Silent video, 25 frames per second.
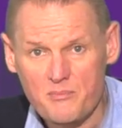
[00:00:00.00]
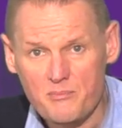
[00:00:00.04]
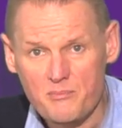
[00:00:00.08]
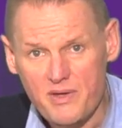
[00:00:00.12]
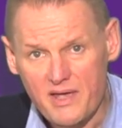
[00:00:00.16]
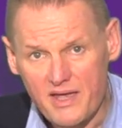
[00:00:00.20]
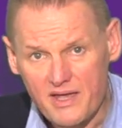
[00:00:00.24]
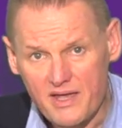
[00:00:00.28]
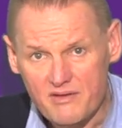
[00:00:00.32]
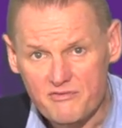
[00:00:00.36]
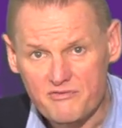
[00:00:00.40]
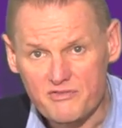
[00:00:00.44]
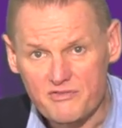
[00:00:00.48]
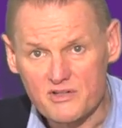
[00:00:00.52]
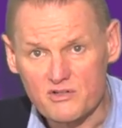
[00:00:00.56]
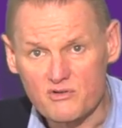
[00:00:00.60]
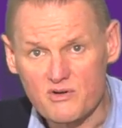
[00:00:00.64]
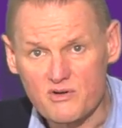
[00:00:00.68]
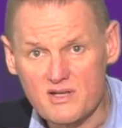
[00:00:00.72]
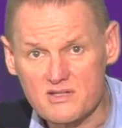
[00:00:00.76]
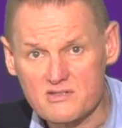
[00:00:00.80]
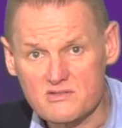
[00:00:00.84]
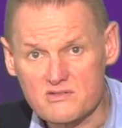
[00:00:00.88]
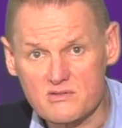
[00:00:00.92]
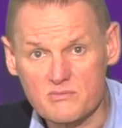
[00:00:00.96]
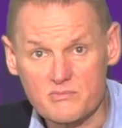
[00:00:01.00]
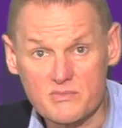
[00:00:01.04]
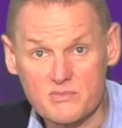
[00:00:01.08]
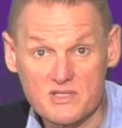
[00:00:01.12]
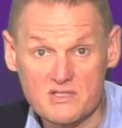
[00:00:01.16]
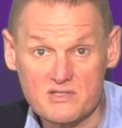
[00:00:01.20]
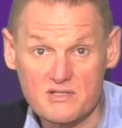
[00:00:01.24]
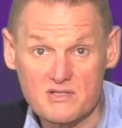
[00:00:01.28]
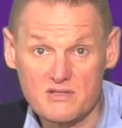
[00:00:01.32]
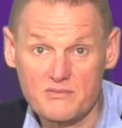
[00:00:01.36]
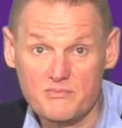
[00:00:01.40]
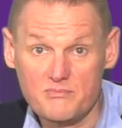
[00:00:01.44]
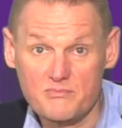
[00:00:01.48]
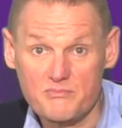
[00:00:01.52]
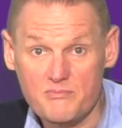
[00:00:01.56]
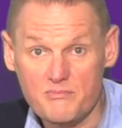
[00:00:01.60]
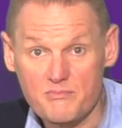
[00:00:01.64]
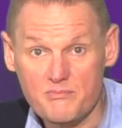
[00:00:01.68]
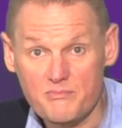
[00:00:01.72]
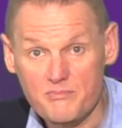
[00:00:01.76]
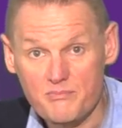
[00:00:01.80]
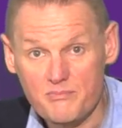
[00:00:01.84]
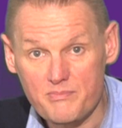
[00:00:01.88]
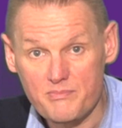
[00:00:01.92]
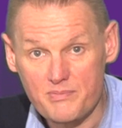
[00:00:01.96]
Pegfilgrastim is a
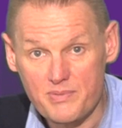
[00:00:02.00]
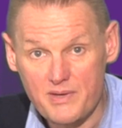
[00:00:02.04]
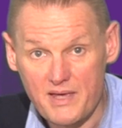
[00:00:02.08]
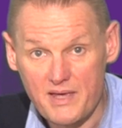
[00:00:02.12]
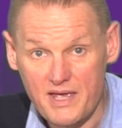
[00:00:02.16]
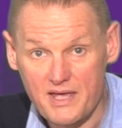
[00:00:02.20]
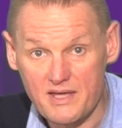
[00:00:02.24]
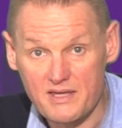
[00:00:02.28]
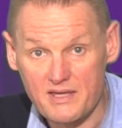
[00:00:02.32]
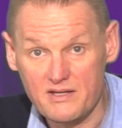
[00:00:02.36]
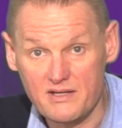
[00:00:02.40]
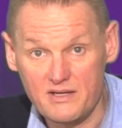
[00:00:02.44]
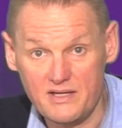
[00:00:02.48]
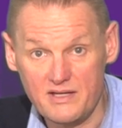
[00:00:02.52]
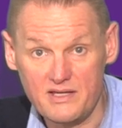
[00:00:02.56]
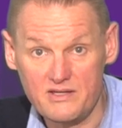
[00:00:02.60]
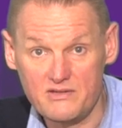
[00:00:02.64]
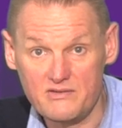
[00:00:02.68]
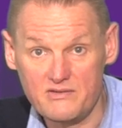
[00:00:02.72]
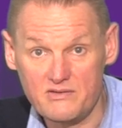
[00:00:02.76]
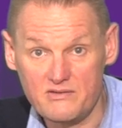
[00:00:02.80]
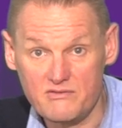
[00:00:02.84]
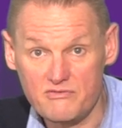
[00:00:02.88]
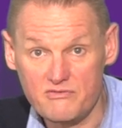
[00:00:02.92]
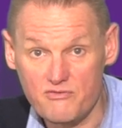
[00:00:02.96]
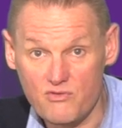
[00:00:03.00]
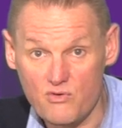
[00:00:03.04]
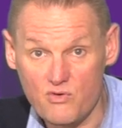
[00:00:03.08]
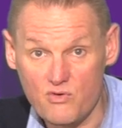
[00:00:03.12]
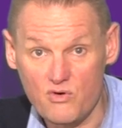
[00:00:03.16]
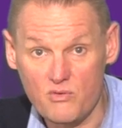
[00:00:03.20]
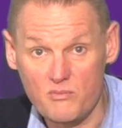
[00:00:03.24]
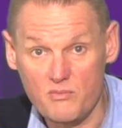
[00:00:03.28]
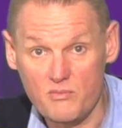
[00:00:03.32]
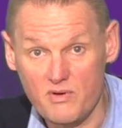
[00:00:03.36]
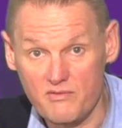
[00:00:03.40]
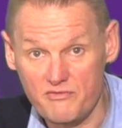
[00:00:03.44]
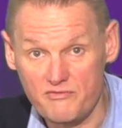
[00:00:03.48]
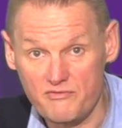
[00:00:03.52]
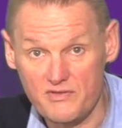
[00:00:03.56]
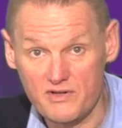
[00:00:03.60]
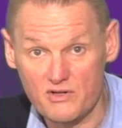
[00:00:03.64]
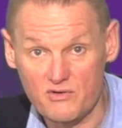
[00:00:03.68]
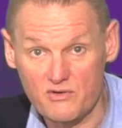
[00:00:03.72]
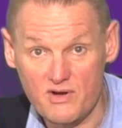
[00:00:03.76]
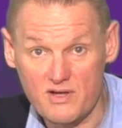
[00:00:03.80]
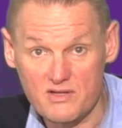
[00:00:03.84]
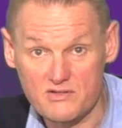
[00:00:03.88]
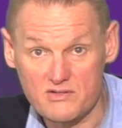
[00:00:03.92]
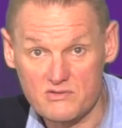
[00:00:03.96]
pegylated form of
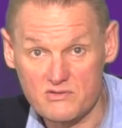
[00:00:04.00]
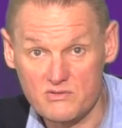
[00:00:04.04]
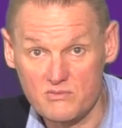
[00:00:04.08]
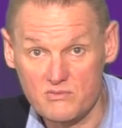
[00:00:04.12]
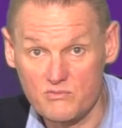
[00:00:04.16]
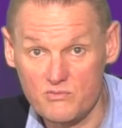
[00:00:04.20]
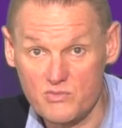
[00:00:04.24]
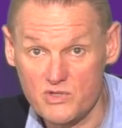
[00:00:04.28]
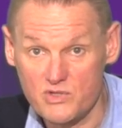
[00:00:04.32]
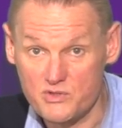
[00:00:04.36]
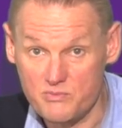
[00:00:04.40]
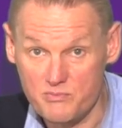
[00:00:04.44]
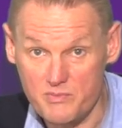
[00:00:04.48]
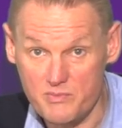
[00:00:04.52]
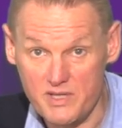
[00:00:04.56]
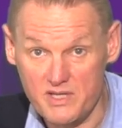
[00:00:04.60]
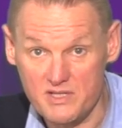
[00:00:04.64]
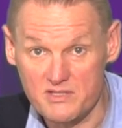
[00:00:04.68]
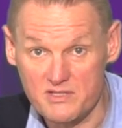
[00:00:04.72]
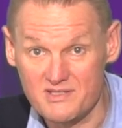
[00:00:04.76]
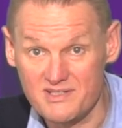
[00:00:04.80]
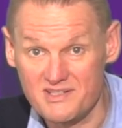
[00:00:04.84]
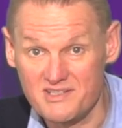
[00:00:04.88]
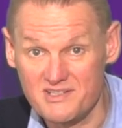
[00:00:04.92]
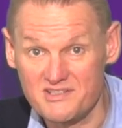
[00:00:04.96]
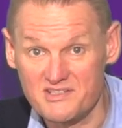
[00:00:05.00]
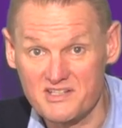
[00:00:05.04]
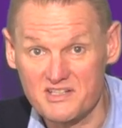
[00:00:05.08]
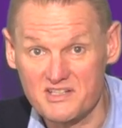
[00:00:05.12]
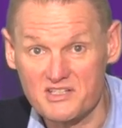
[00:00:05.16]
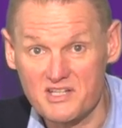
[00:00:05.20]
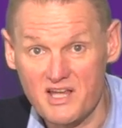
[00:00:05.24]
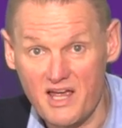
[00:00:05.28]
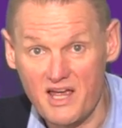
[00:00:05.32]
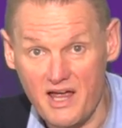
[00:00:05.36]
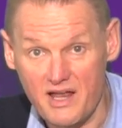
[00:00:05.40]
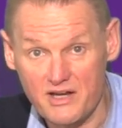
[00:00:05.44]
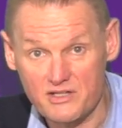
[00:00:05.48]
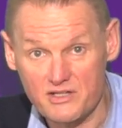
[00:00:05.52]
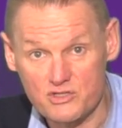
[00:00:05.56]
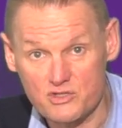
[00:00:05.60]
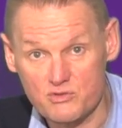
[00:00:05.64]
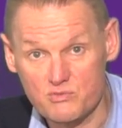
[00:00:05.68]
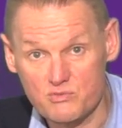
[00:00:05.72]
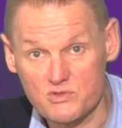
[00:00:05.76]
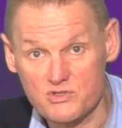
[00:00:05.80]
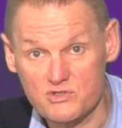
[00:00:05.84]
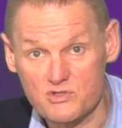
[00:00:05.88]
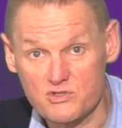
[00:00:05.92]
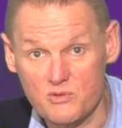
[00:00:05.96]
filgrastim, which means it is attached
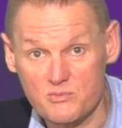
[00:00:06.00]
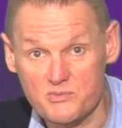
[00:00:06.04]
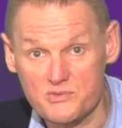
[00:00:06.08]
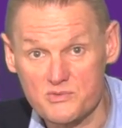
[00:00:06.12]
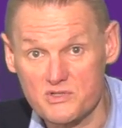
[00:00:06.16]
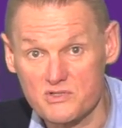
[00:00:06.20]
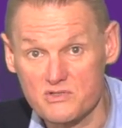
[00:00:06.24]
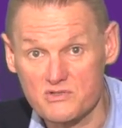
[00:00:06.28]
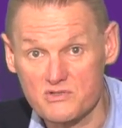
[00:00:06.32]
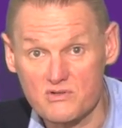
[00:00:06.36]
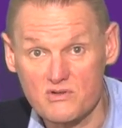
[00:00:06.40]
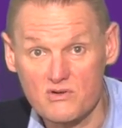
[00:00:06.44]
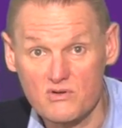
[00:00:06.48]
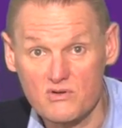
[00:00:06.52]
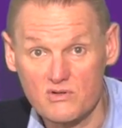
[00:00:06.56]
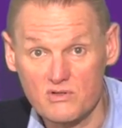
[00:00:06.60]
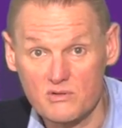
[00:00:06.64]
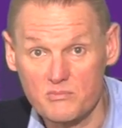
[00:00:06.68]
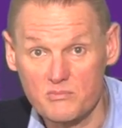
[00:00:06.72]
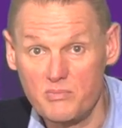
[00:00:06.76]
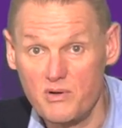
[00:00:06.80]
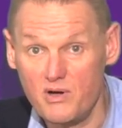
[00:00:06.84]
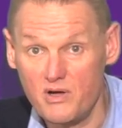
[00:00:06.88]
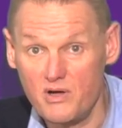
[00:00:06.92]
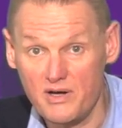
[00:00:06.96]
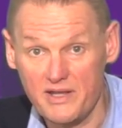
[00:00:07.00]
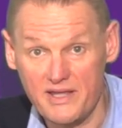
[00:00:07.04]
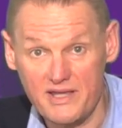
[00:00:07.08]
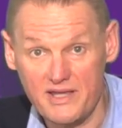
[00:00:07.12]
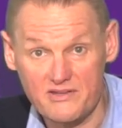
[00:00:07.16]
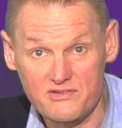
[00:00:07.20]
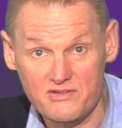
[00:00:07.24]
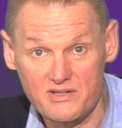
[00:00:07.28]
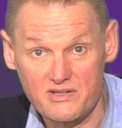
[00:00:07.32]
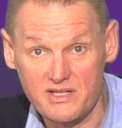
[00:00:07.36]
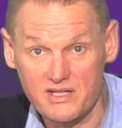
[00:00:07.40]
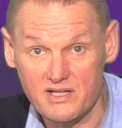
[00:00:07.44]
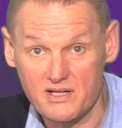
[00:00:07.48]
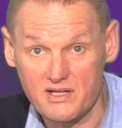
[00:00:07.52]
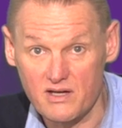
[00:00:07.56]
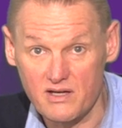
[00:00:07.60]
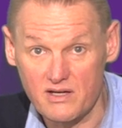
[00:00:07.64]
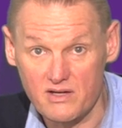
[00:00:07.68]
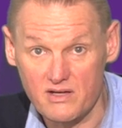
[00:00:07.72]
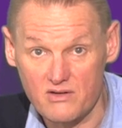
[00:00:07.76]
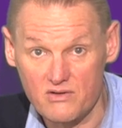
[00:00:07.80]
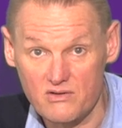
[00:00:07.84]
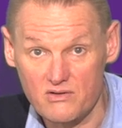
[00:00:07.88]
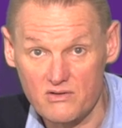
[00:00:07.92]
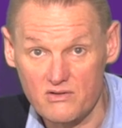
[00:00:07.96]
to a substance called a polyethylene
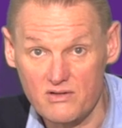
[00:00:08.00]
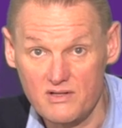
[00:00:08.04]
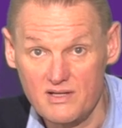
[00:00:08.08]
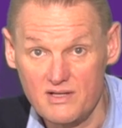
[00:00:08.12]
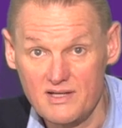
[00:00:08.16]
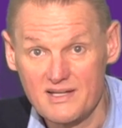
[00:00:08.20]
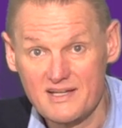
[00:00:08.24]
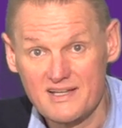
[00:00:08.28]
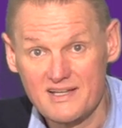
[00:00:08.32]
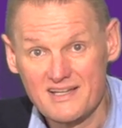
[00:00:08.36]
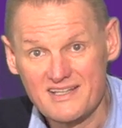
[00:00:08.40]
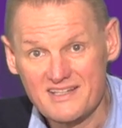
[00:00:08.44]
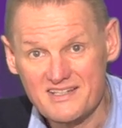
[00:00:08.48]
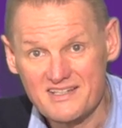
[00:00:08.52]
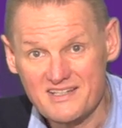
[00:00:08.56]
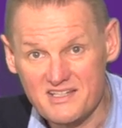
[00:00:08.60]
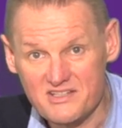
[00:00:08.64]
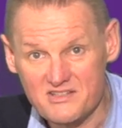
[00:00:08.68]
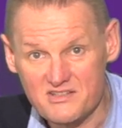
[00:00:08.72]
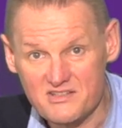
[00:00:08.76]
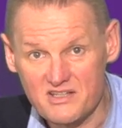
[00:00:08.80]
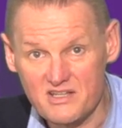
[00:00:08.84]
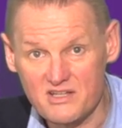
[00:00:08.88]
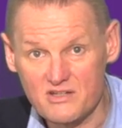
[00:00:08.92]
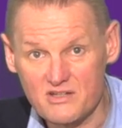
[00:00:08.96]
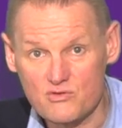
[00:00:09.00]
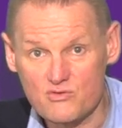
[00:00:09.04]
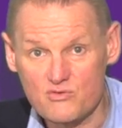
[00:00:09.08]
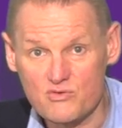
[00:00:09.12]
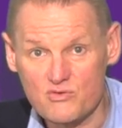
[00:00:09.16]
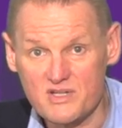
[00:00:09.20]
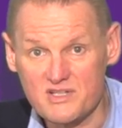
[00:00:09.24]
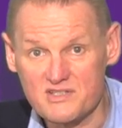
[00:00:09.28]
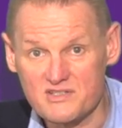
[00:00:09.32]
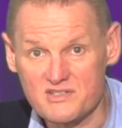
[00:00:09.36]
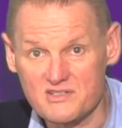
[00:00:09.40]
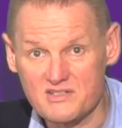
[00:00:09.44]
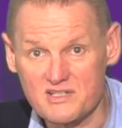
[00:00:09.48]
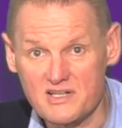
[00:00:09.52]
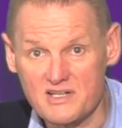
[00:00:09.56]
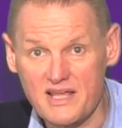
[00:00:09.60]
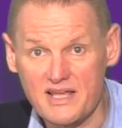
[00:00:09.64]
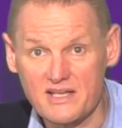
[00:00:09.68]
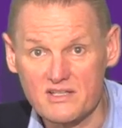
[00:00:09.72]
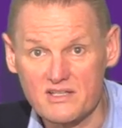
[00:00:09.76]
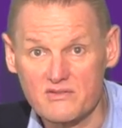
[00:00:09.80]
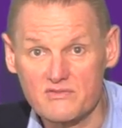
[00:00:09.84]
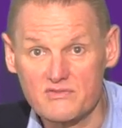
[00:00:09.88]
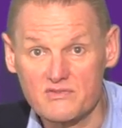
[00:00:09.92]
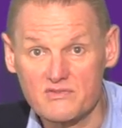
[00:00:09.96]
glycol. This increases the
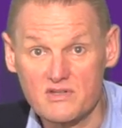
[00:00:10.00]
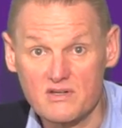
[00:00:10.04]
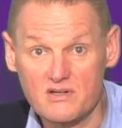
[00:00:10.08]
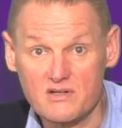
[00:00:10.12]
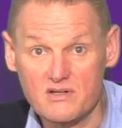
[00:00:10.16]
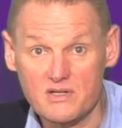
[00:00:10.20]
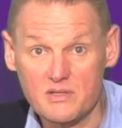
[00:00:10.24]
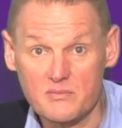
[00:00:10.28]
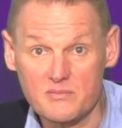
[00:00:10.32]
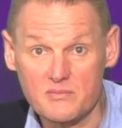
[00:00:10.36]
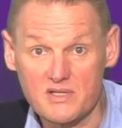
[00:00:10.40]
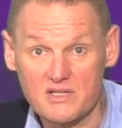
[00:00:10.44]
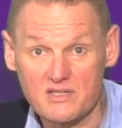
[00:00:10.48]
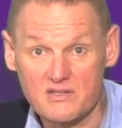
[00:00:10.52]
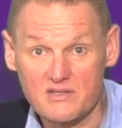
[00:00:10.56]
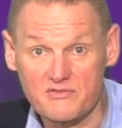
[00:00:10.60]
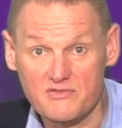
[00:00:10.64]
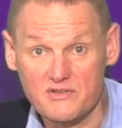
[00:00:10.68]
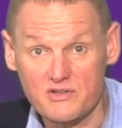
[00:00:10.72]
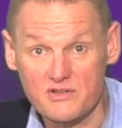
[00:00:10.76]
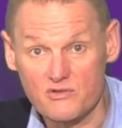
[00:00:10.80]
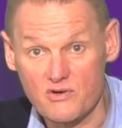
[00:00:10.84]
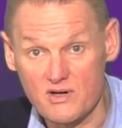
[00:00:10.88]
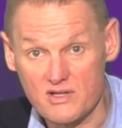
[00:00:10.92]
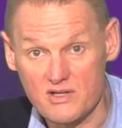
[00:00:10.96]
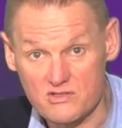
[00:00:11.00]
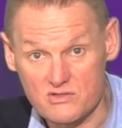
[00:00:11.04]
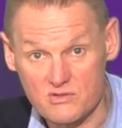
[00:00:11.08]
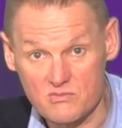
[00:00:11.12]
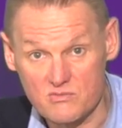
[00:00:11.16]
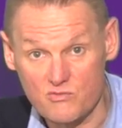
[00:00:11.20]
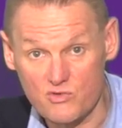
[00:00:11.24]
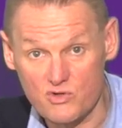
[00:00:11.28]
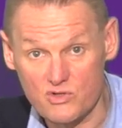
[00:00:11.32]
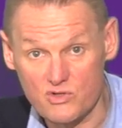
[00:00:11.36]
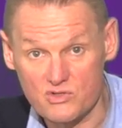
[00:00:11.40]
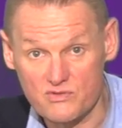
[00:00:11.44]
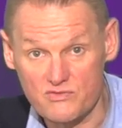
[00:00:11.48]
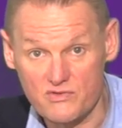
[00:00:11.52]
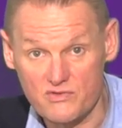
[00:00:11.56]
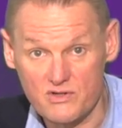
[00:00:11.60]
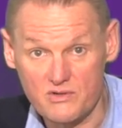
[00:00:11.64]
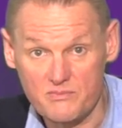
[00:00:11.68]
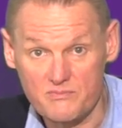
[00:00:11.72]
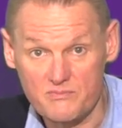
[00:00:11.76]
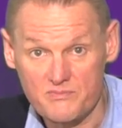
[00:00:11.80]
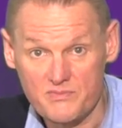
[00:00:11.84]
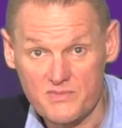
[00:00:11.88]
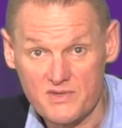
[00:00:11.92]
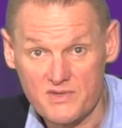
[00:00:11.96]
length of time that the filgrastim works for.